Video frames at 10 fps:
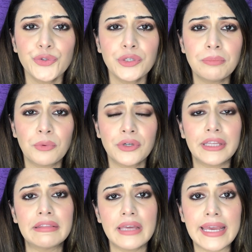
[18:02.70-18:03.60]
going to put
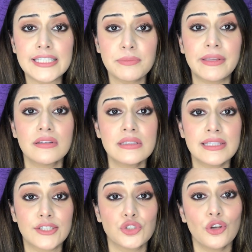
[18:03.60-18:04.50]
in the experience
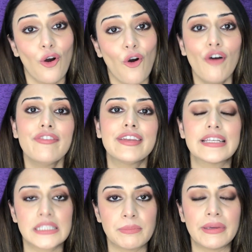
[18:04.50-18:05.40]
section of an
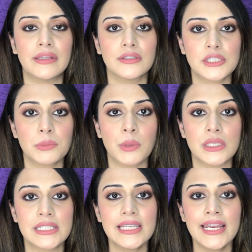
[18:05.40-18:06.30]
experienced
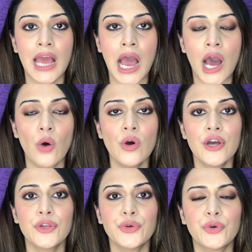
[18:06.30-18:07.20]
person and how
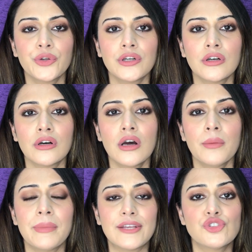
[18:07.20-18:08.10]
you're going to
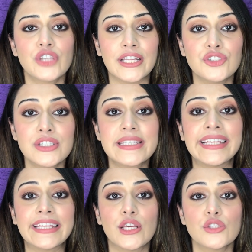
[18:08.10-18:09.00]
make changes
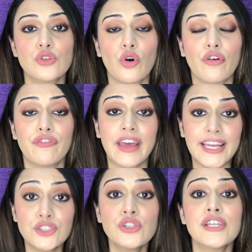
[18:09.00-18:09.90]
in case of
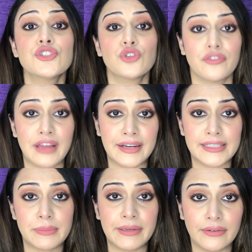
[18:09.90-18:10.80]
education of that
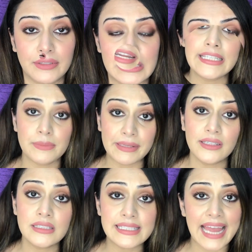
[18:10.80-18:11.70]
experienced person. For an
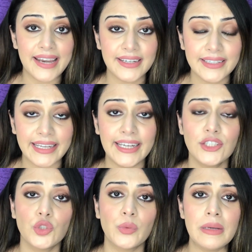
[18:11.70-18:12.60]
experienced candidate,
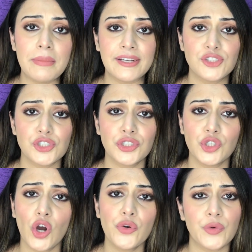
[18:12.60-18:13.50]
you will mention
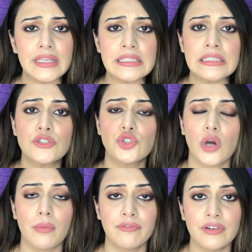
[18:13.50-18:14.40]
your recent
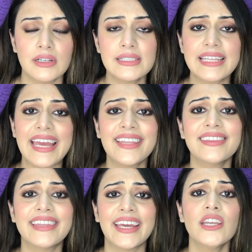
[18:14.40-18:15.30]
job first
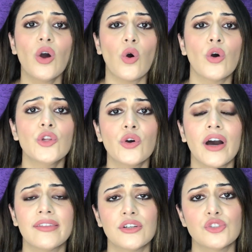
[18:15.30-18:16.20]
and then all your
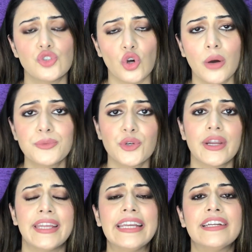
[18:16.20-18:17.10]
other jobs or
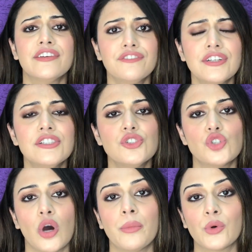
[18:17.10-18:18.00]
any different
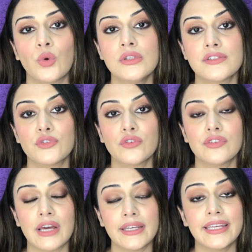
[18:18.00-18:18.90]
job roles if you've
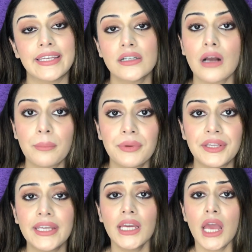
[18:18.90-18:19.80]
done in a
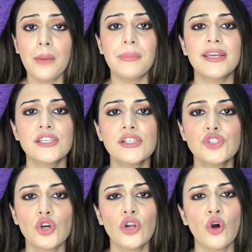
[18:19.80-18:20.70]
company, making
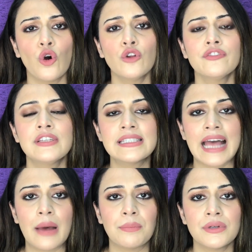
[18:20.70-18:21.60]
sure all of this
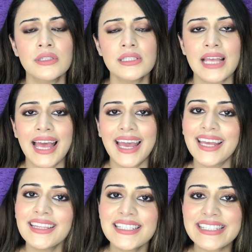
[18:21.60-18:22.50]
happens
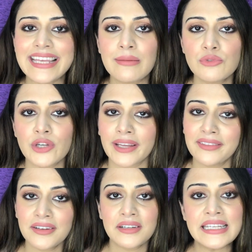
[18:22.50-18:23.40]
in the same trick,
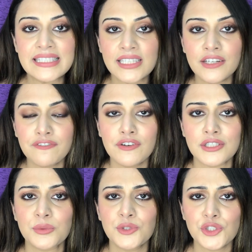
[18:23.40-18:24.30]
the recent
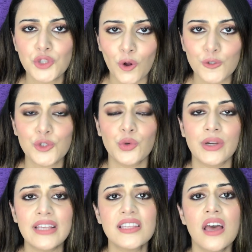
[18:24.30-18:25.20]
first, which is also known
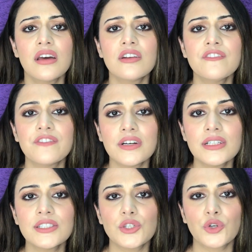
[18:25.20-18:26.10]
as
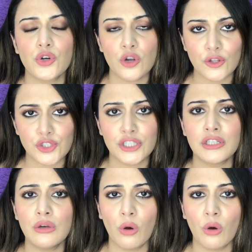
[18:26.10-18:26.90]
reverse chronological